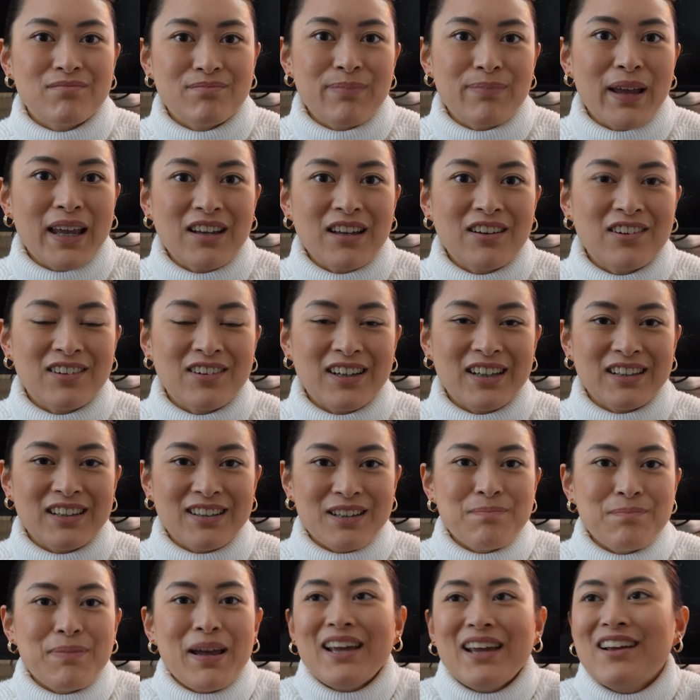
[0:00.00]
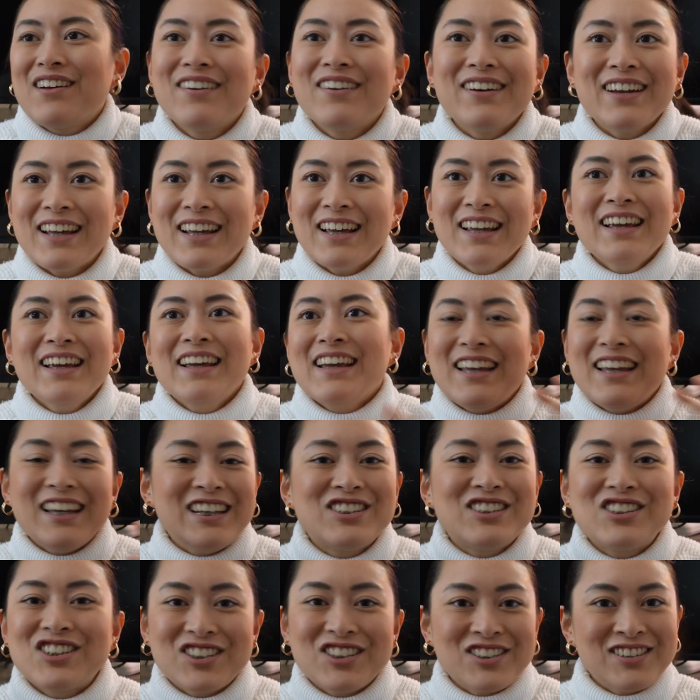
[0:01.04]
bakery. The bakery
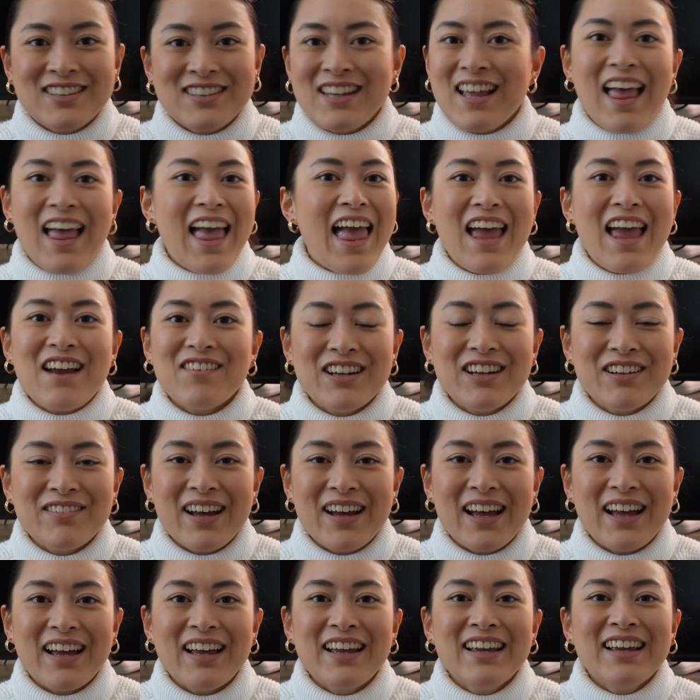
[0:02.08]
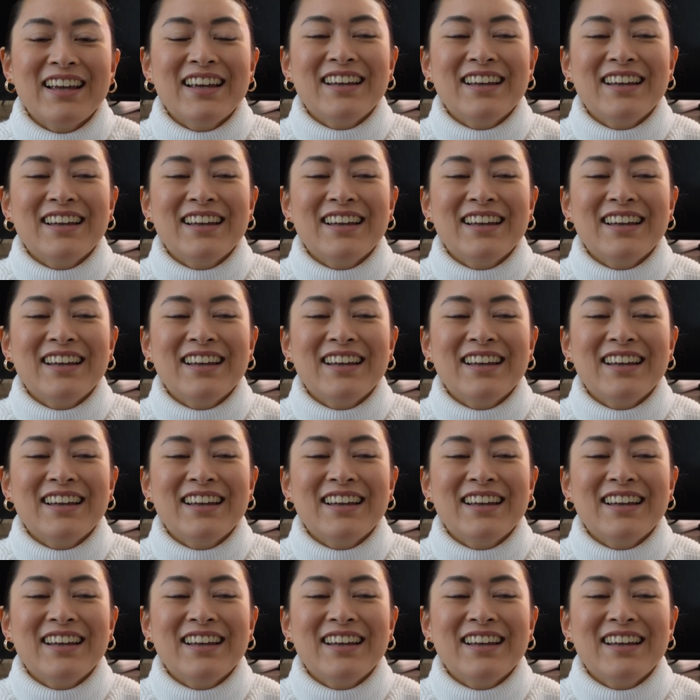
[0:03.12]
is just everywhere.